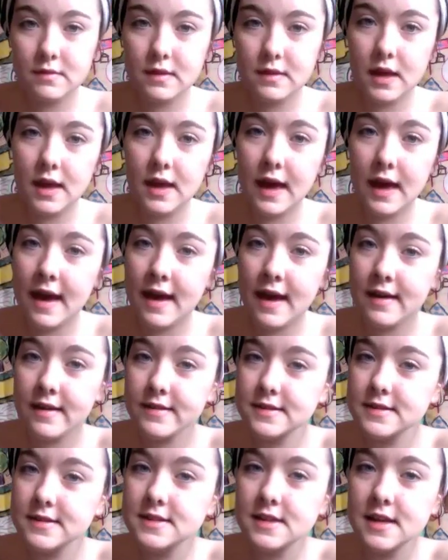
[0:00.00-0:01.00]
Hey
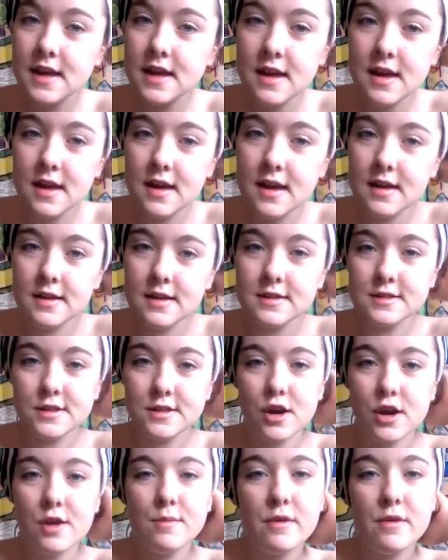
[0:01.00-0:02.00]
guys!
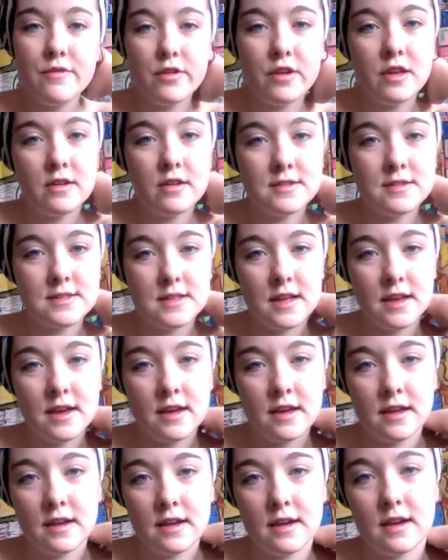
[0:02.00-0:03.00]
Sorry my video's
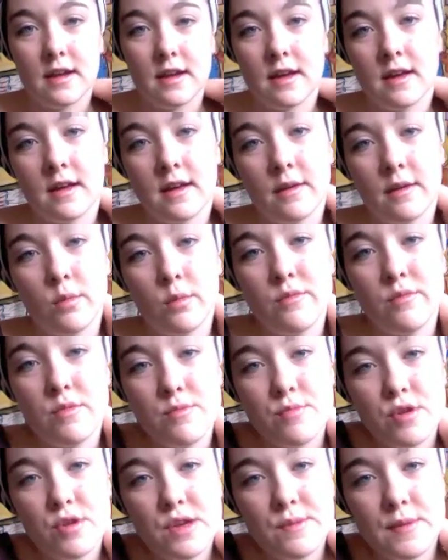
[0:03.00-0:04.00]
late. I've
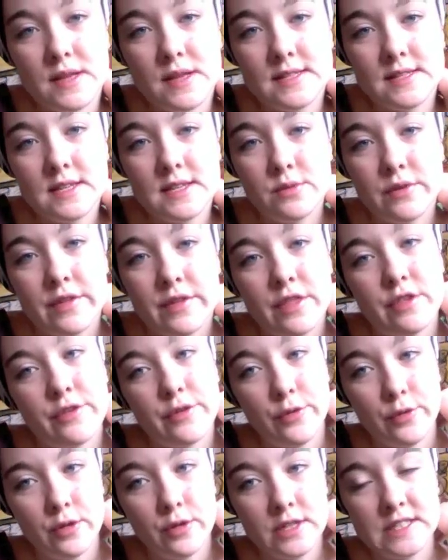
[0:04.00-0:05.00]
been pretty busy with
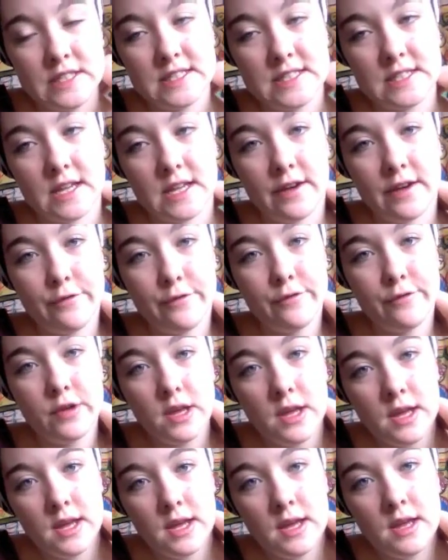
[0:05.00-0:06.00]
school and stuff
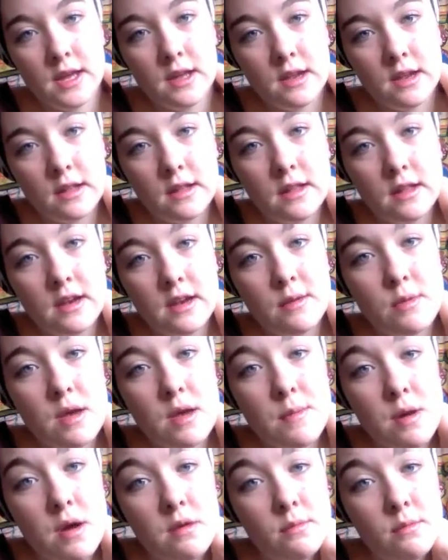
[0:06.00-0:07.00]
and cleaning my
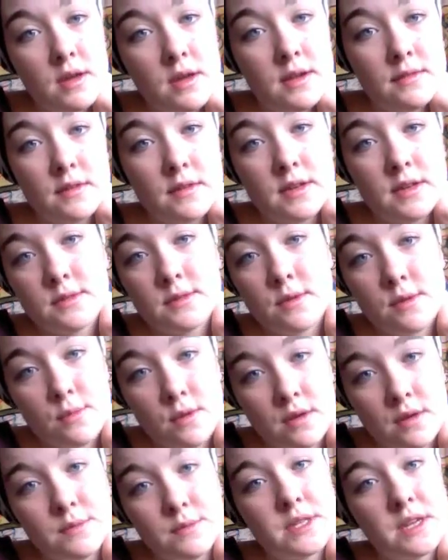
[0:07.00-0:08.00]
apartment because my
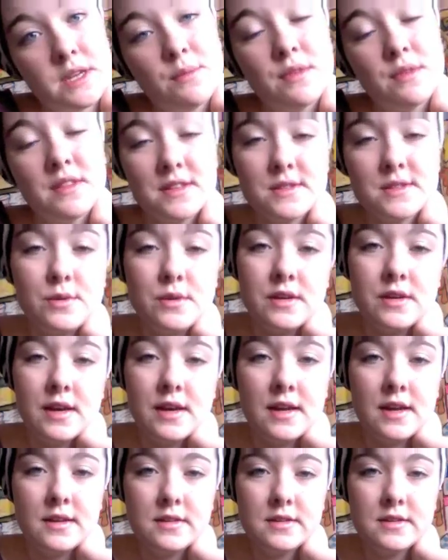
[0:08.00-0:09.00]
mom's coming this
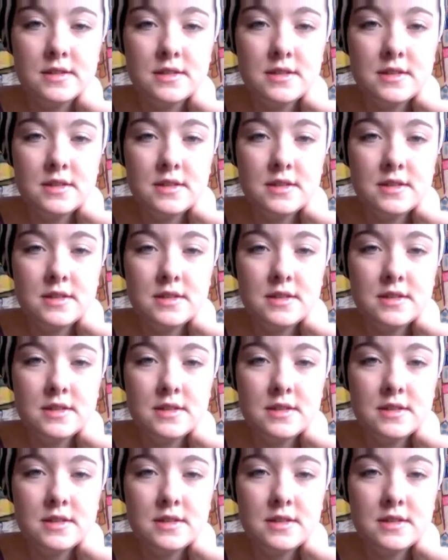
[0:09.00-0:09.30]
weekend.